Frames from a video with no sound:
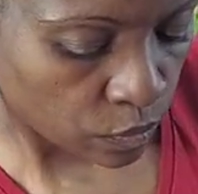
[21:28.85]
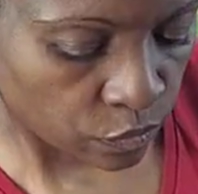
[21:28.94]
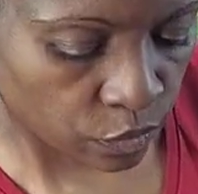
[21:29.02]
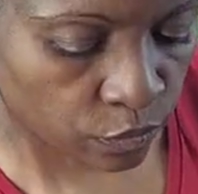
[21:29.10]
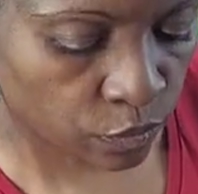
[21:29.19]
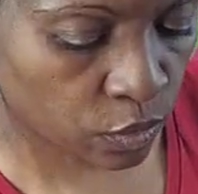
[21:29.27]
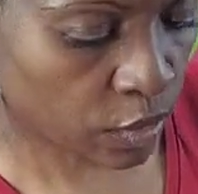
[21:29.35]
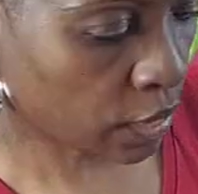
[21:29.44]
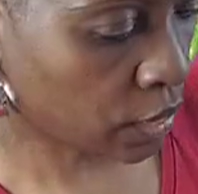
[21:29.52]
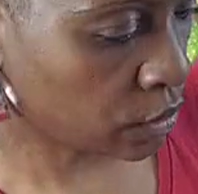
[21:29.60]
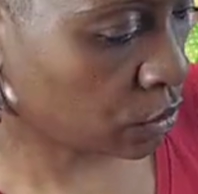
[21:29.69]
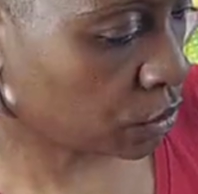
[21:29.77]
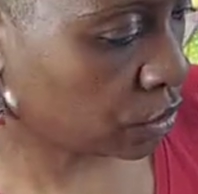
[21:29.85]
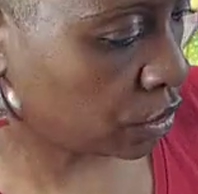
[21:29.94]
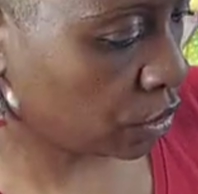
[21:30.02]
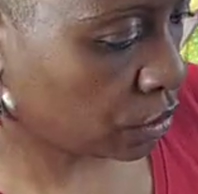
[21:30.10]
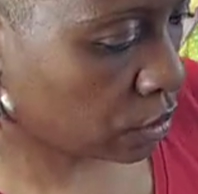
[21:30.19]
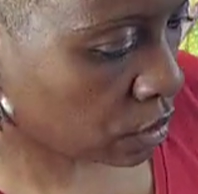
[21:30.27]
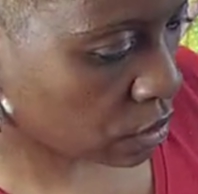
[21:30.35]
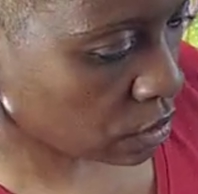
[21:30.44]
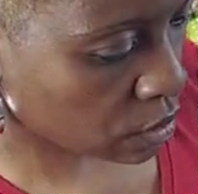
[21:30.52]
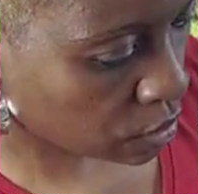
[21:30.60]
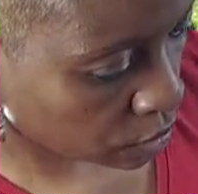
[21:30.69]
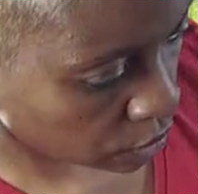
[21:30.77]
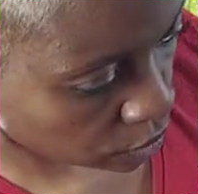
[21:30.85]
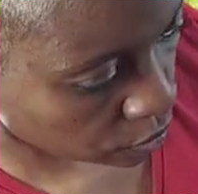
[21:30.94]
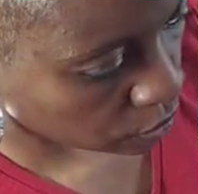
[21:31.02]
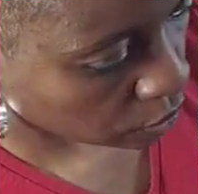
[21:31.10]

So if you guys are still on,